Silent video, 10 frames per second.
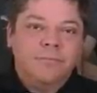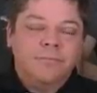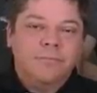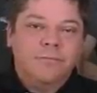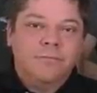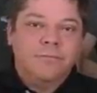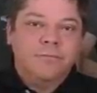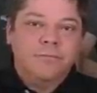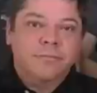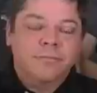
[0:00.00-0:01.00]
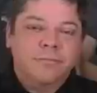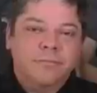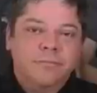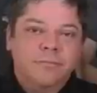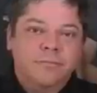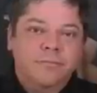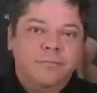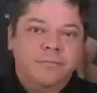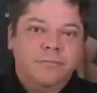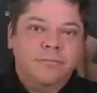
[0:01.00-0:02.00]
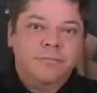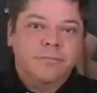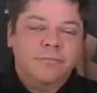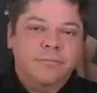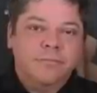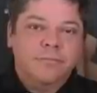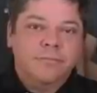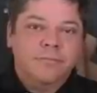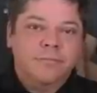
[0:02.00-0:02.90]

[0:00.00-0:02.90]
(not speaking)